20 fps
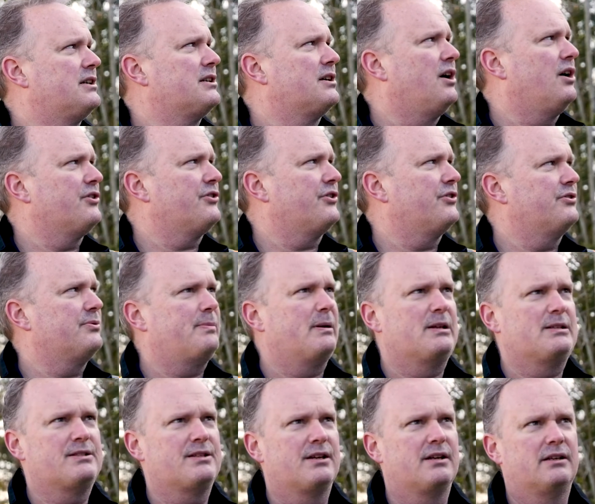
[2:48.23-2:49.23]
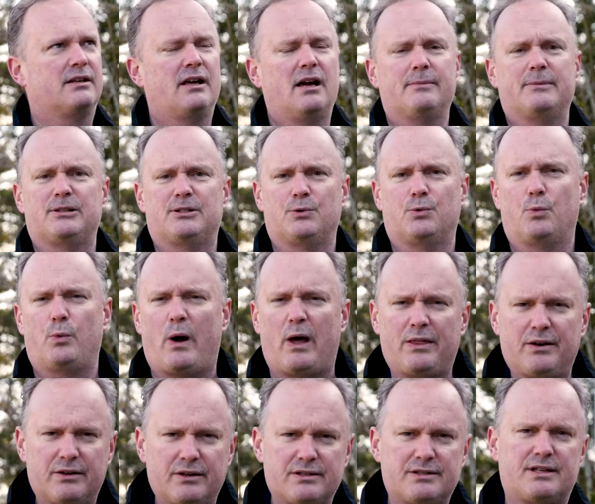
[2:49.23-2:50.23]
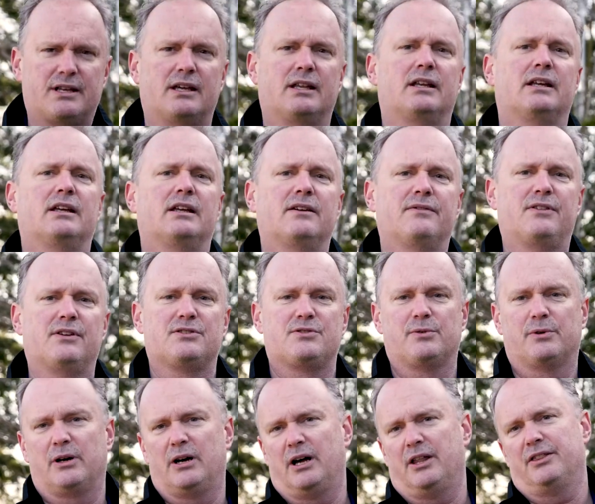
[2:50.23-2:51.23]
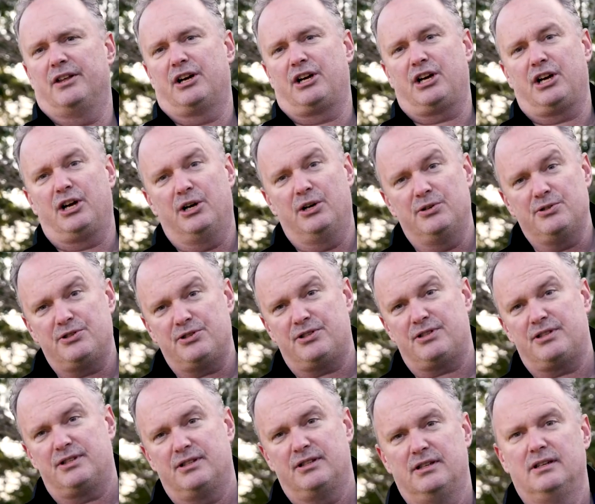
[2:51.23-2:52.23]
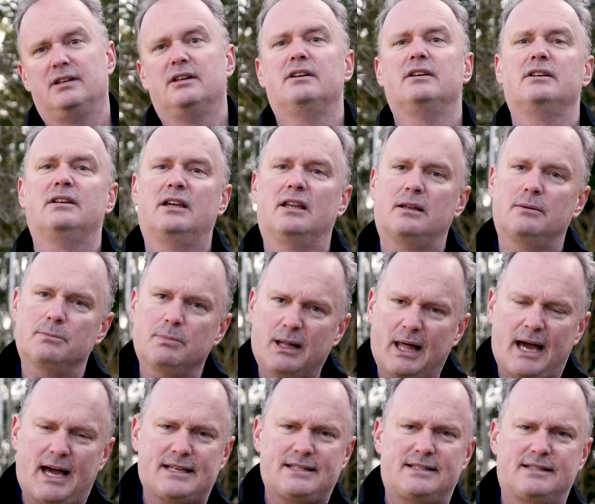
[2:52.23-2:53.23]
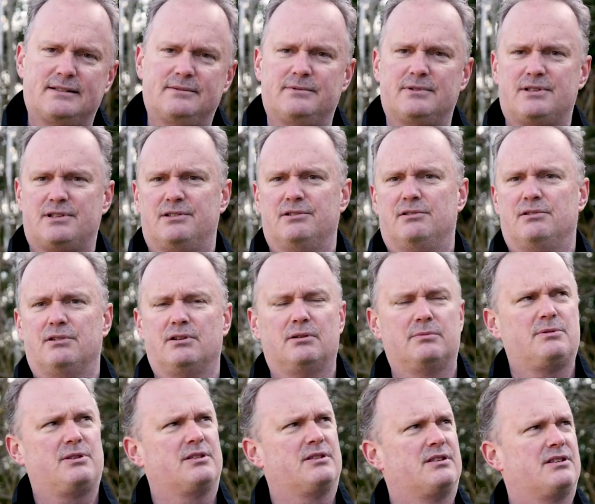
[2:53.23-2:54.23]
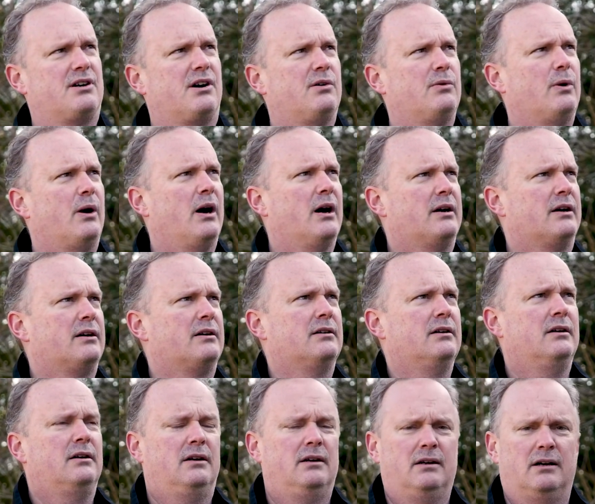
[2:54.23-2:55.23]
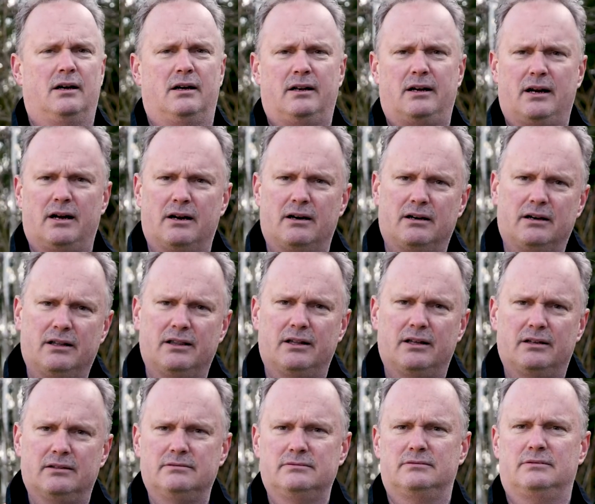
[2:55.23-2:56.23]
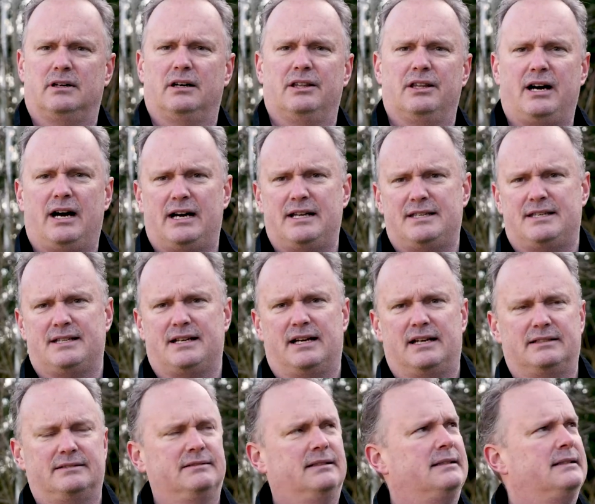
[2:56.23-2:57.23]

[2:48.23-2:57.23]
it also depends on how much weather it's getting. If this were on the coast, getting blasted with storms and salt water, I'd err on the on the high side.